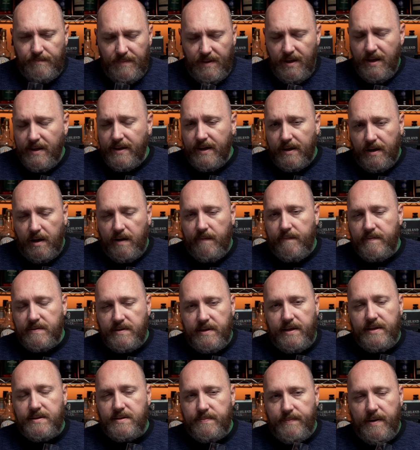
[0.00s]
I get, obviously,
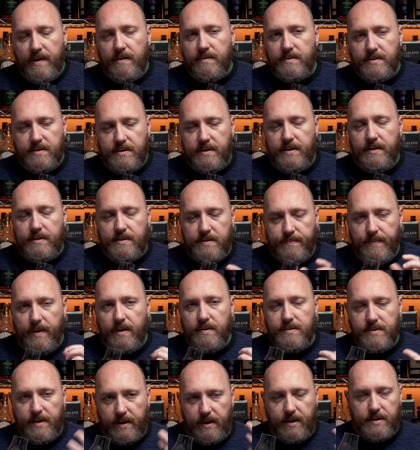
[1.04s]
it
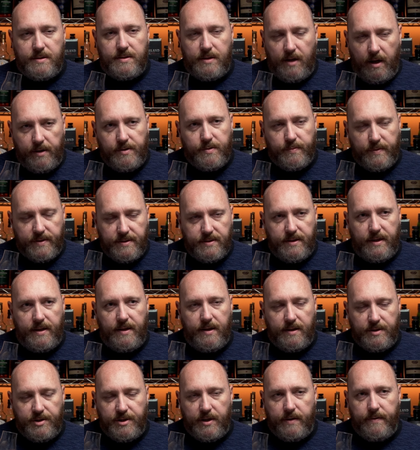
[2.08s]
smells like a Scotch whiskey,
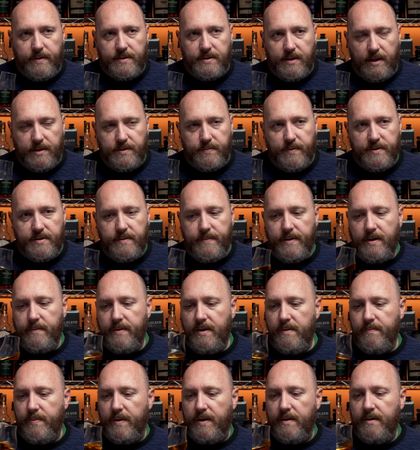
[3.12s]
a sherry Scotch whiskey to
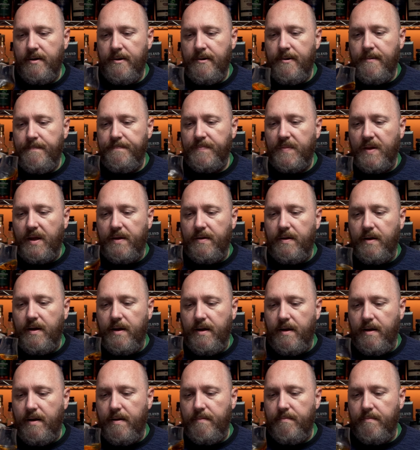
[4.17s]
me, but
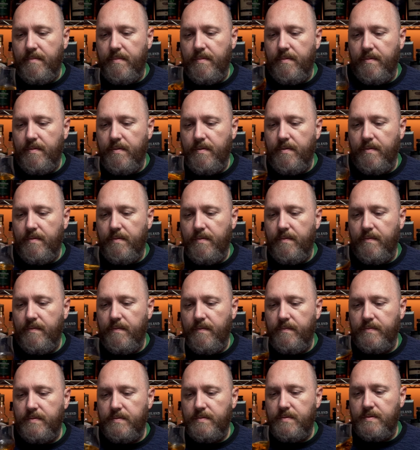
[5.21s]
to
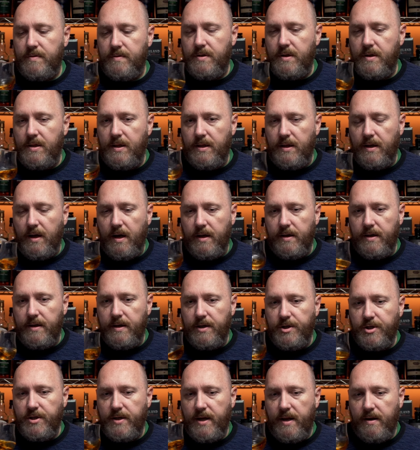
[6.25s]
the
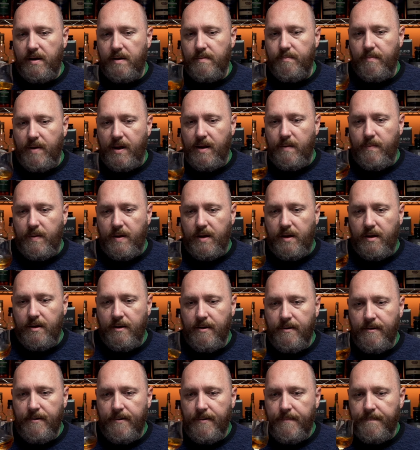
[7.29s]
uninitiated, maybe
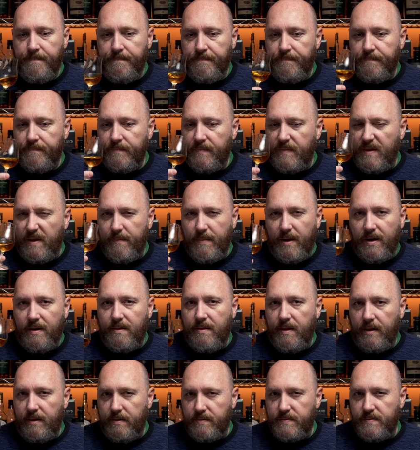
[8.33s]
they might
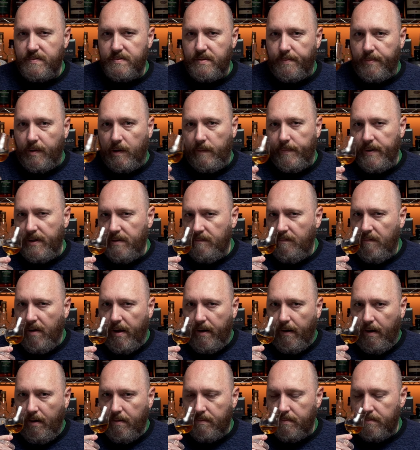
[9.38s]
think this was a bourbon. I don't
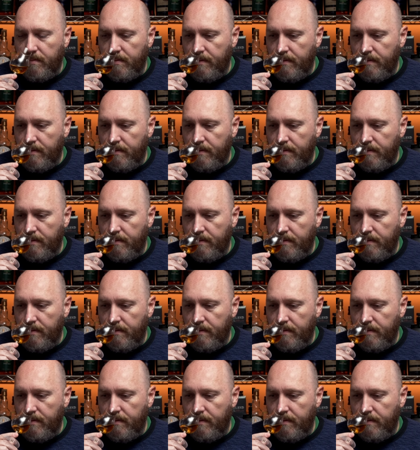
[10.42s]
know.